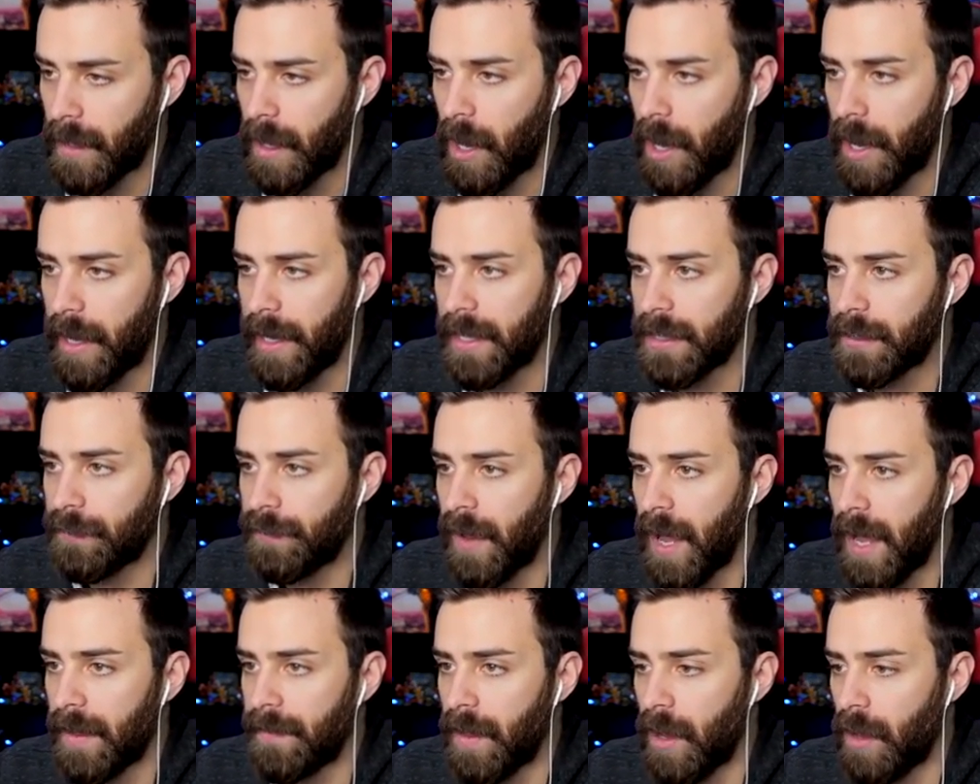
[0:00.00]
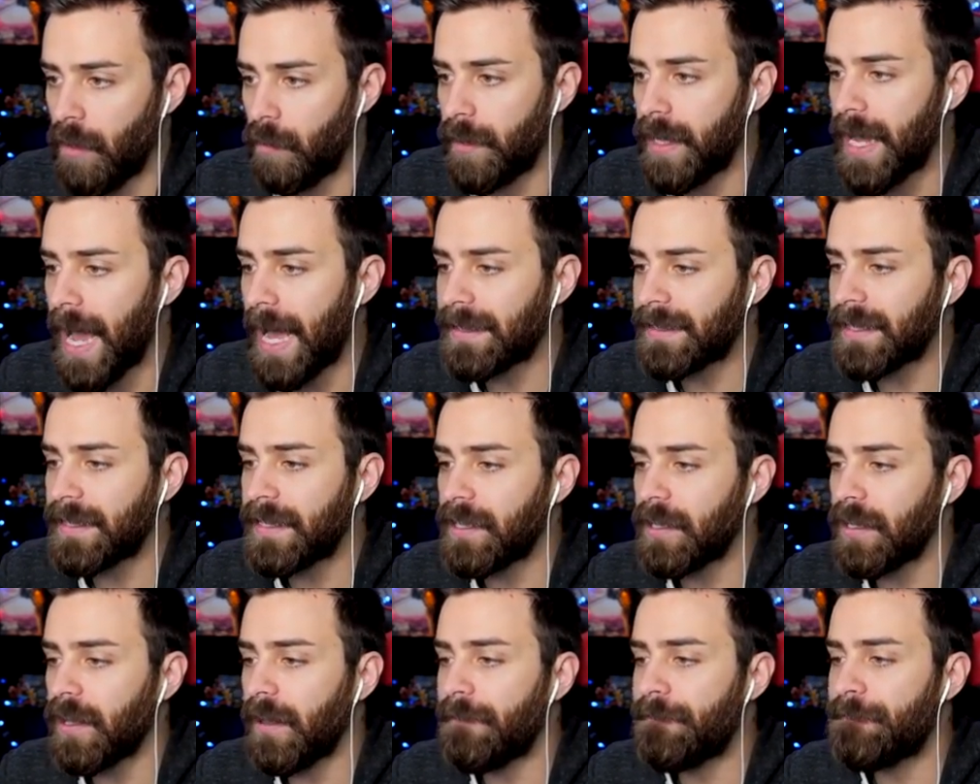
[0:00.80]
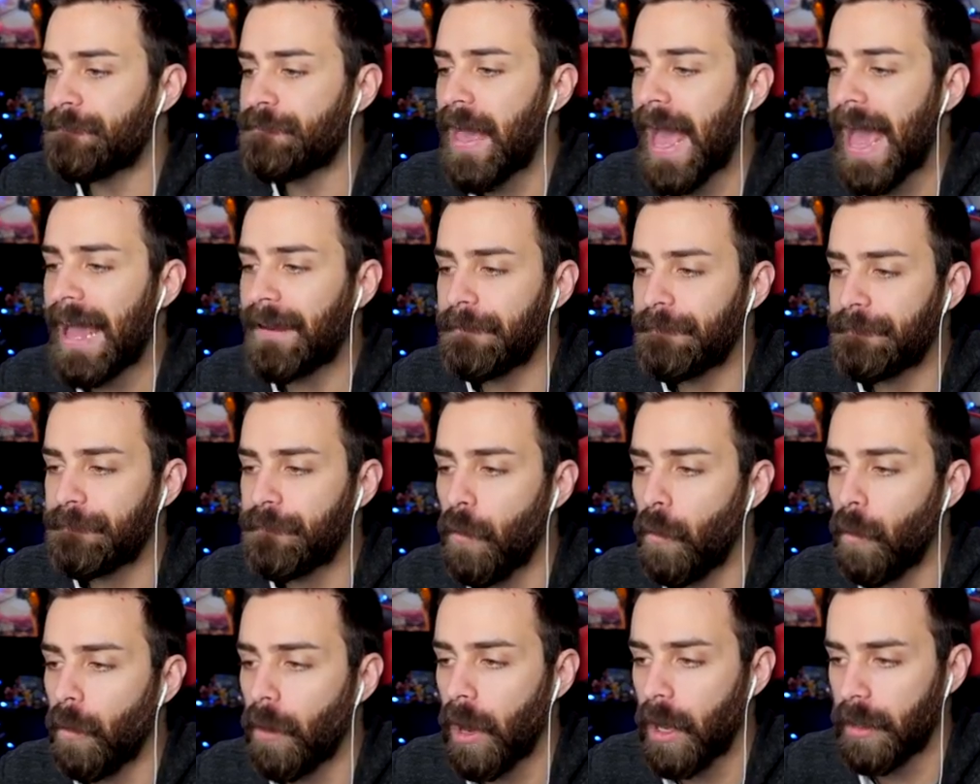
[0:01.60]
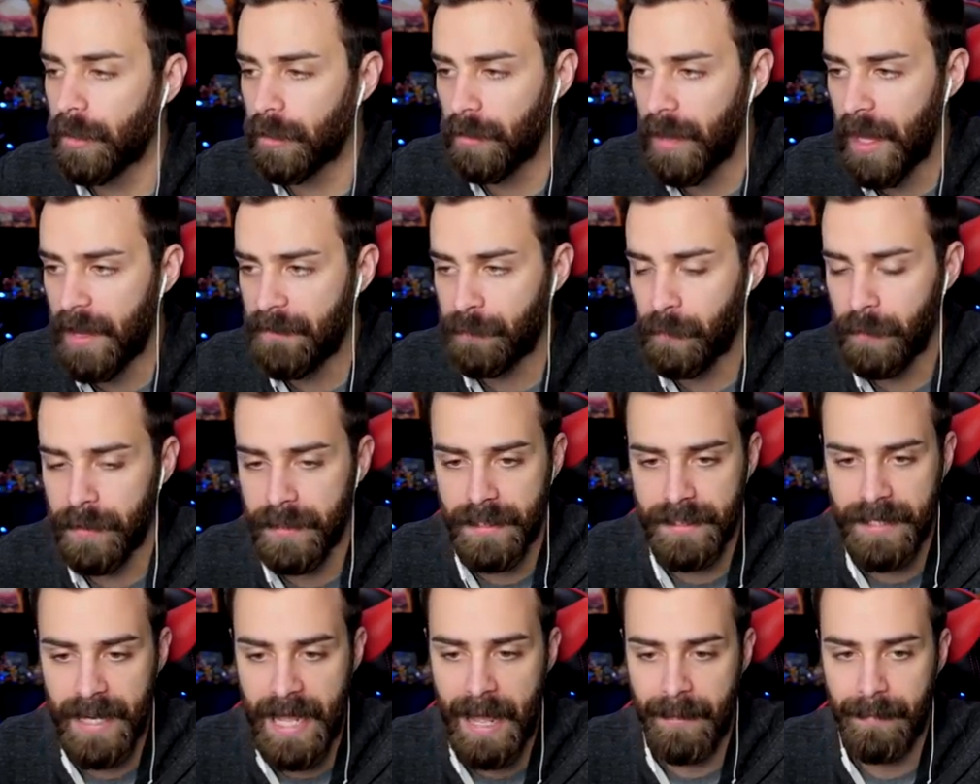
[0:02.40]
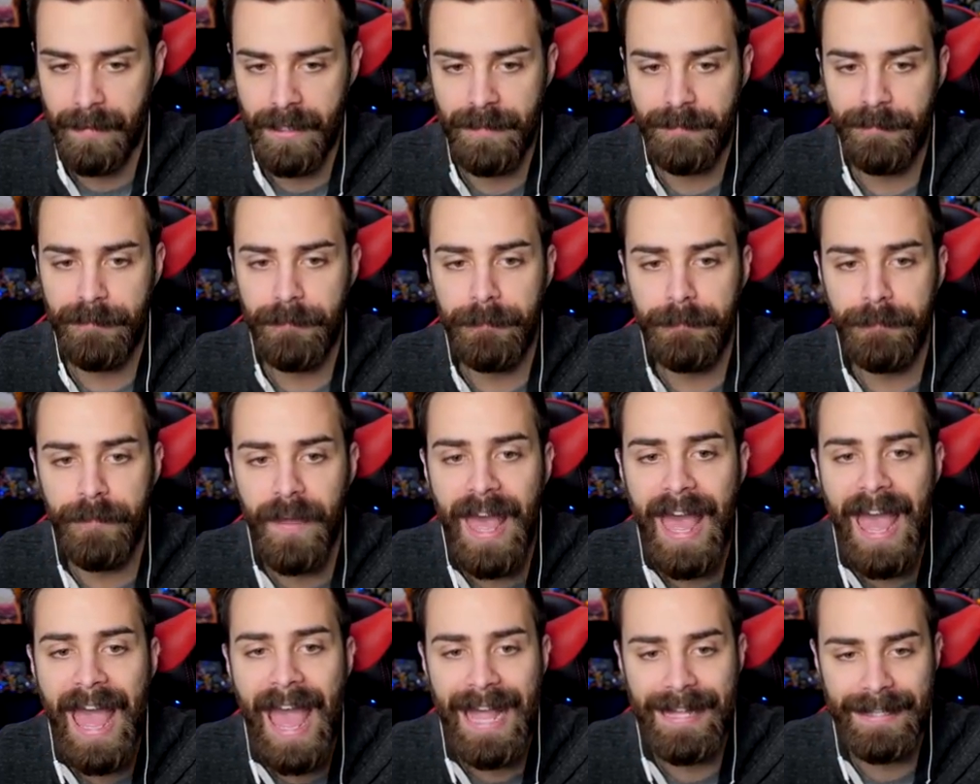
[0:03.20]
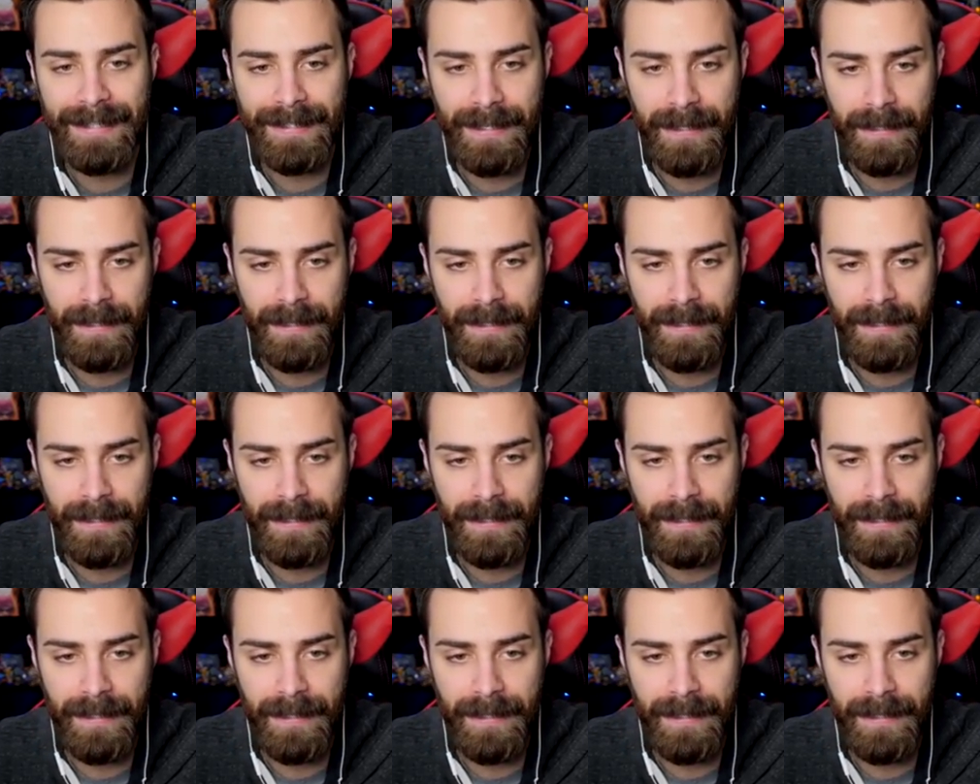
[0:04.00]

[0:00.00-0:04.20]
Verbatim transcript: All right, it's fine though. We got to deal a fat 400 life points of damage. Fat!